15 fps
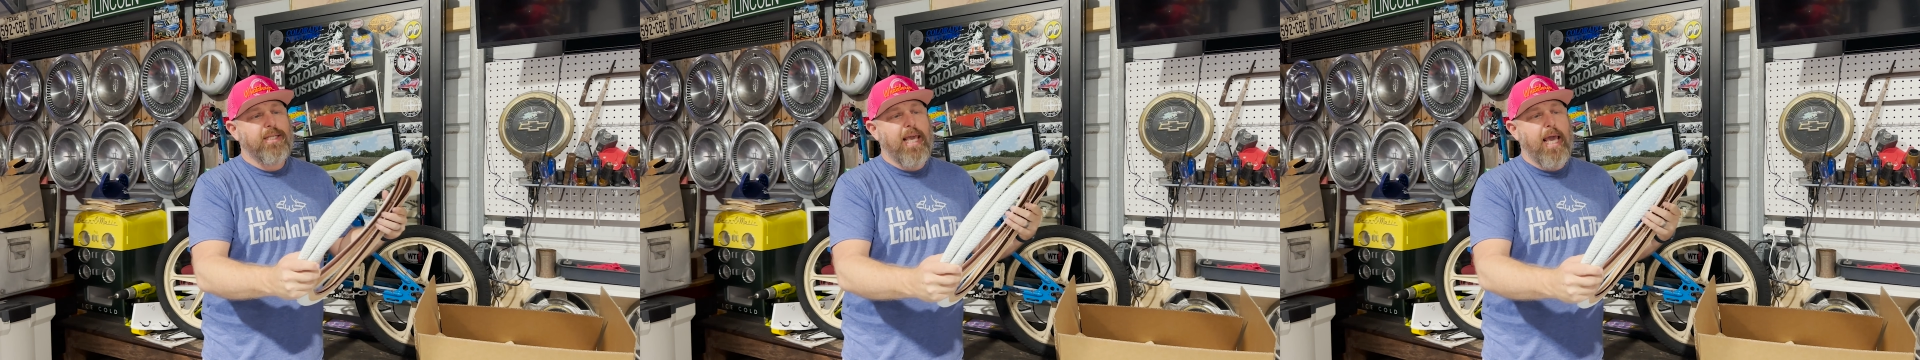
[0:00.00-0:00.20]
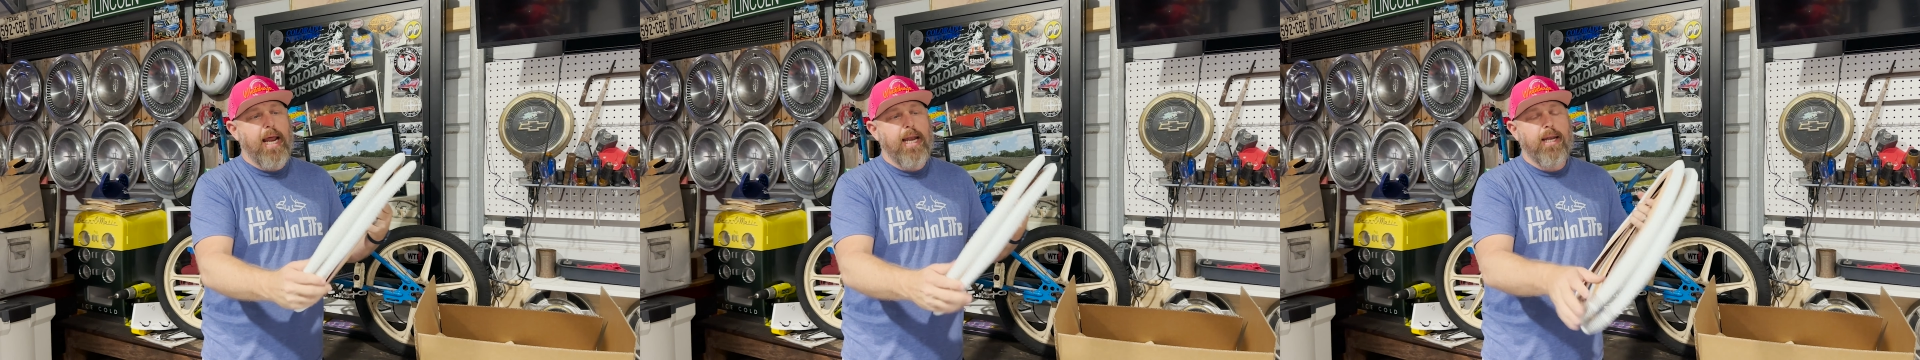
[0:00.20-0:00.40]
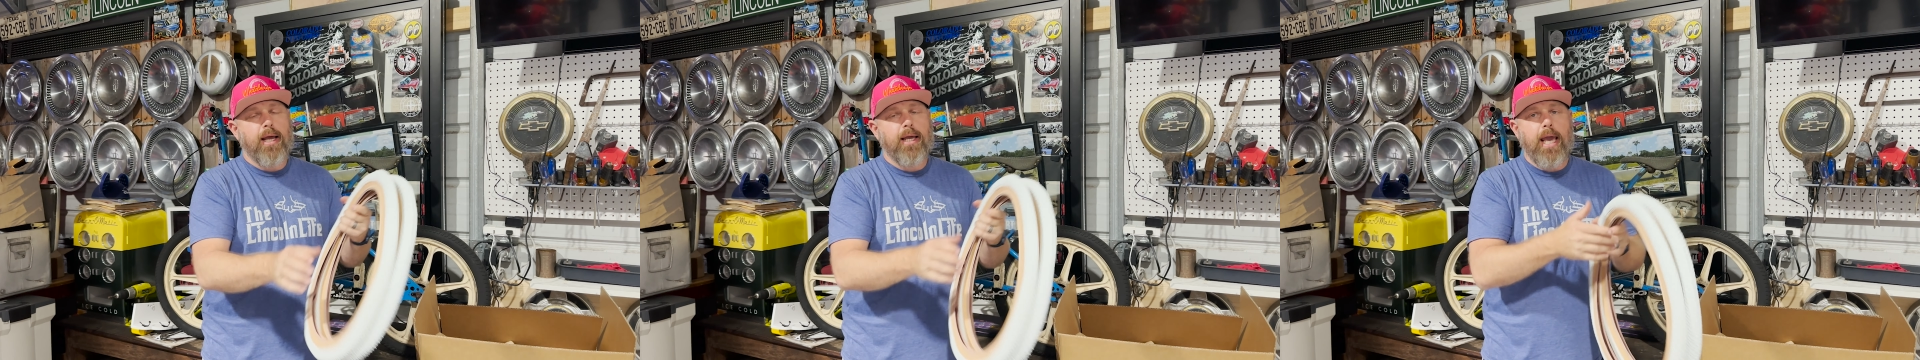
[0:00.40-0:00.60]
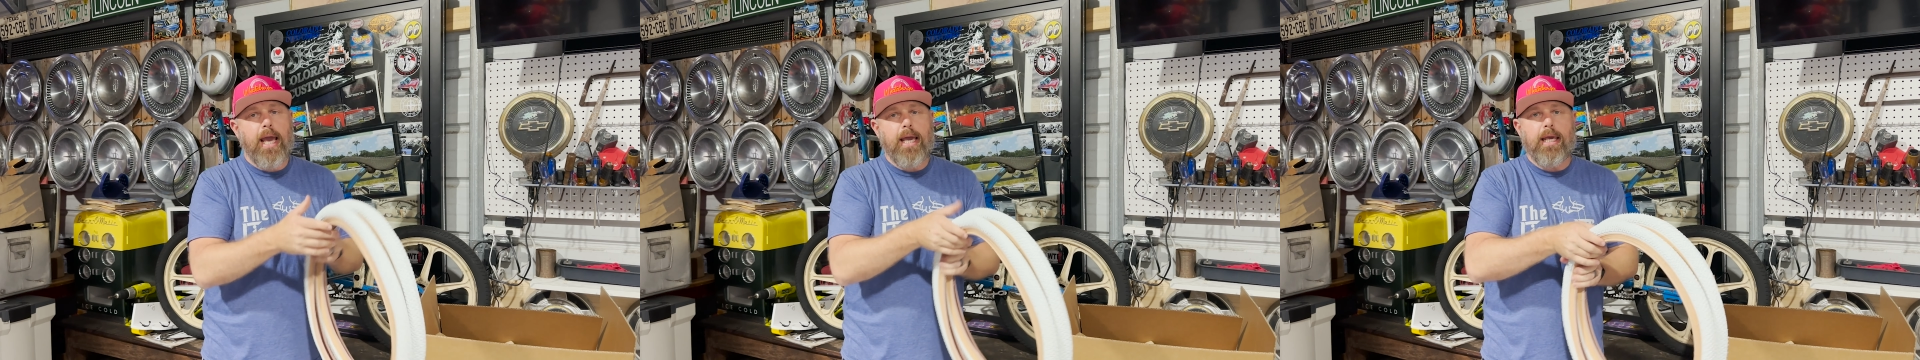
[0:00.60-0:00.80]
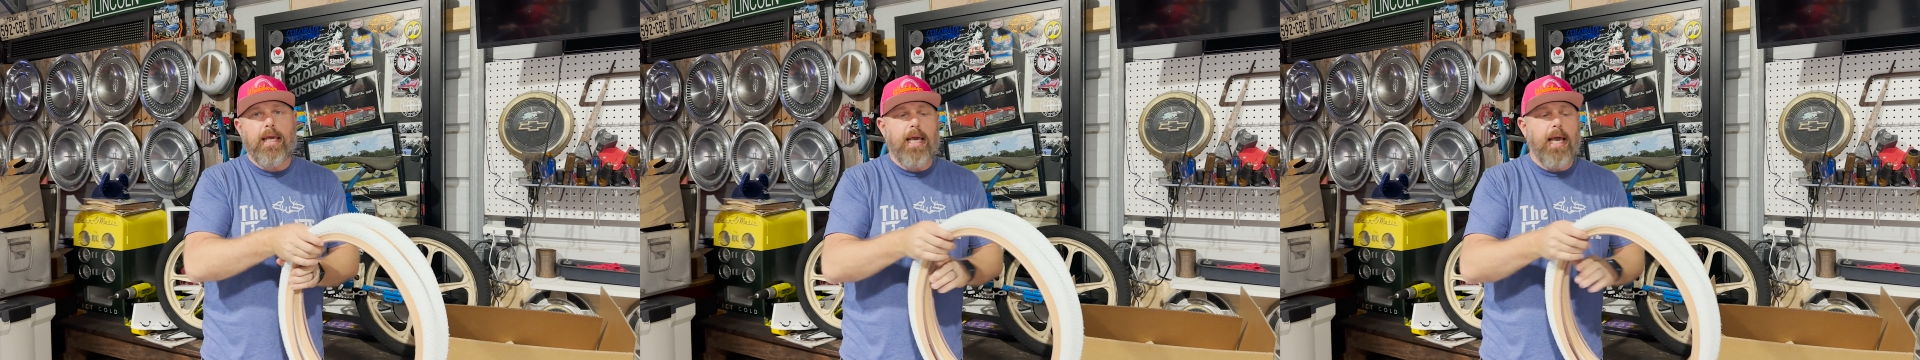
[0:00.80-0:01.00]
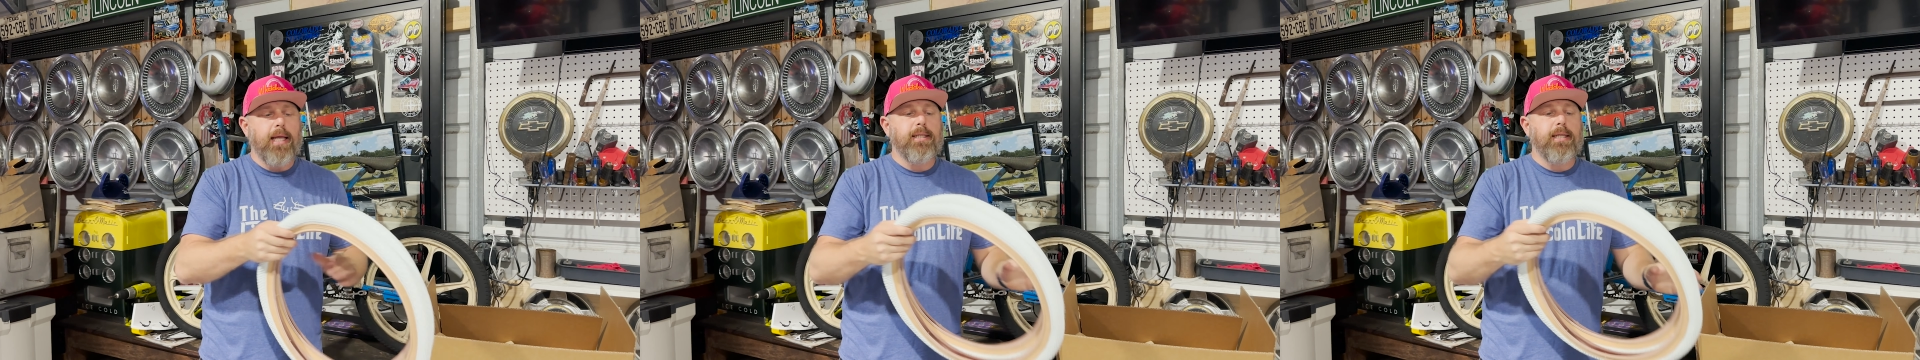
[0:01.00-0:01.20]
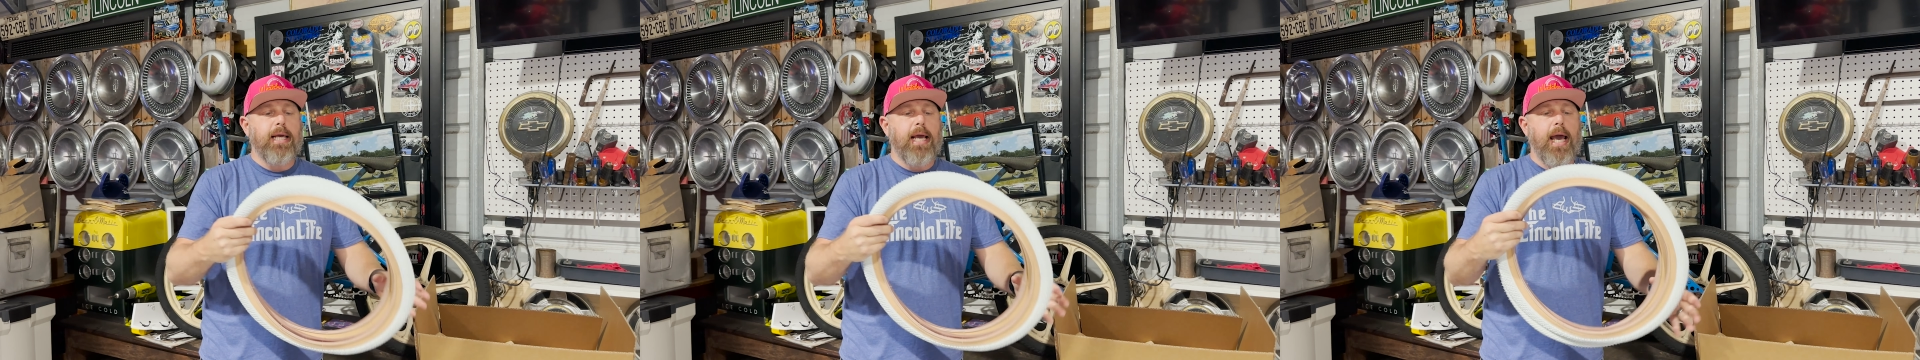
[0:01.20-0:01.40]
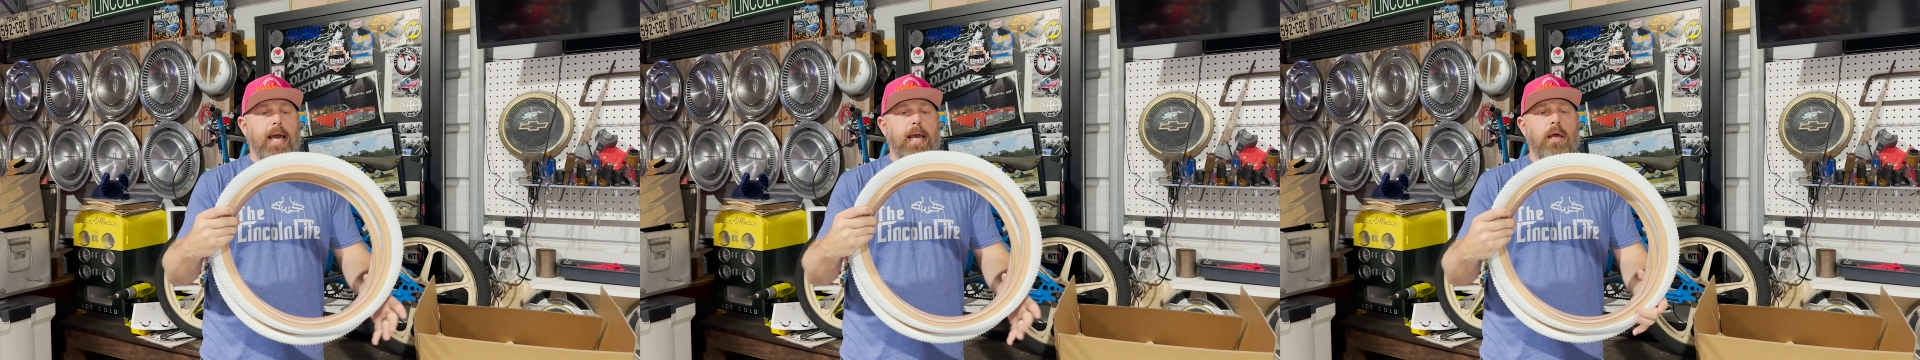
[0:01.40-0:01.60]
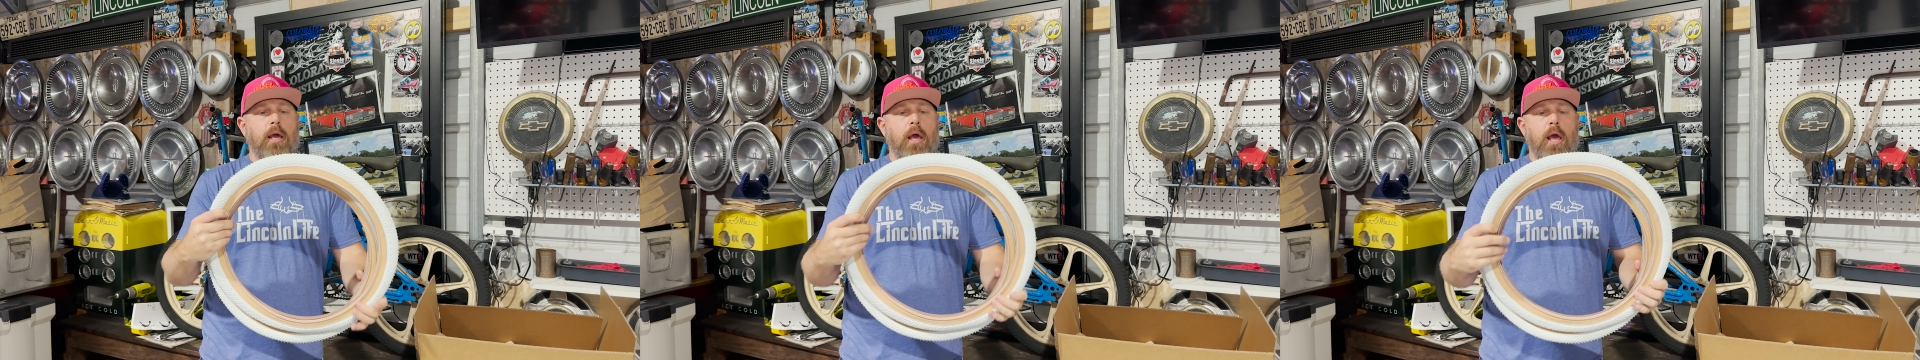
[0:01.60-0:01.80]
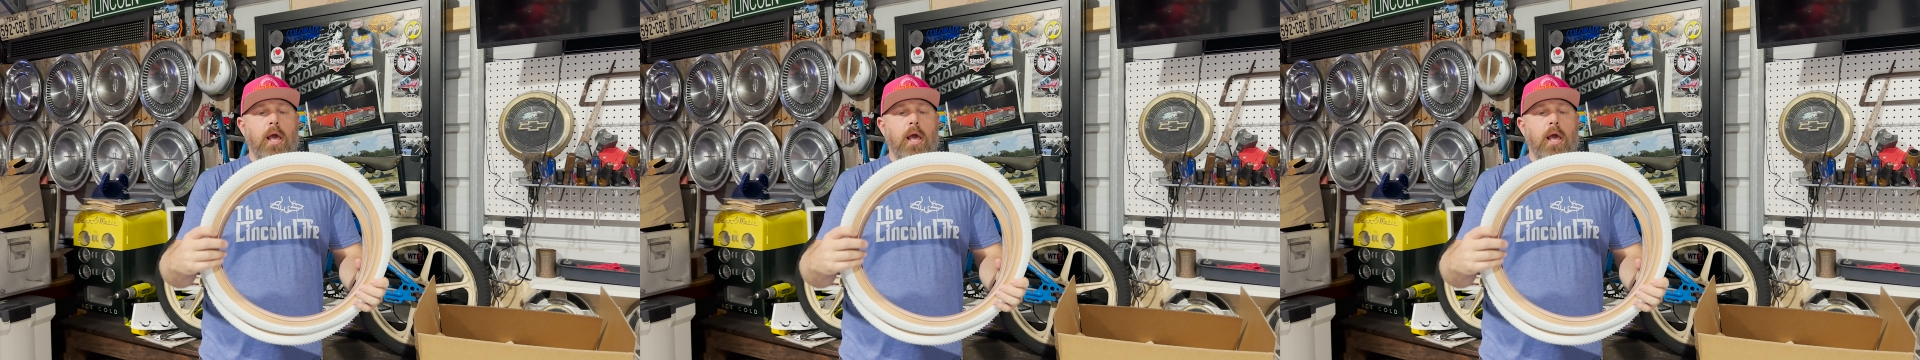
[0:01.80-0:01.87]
Kenda, K-E-N-D-A,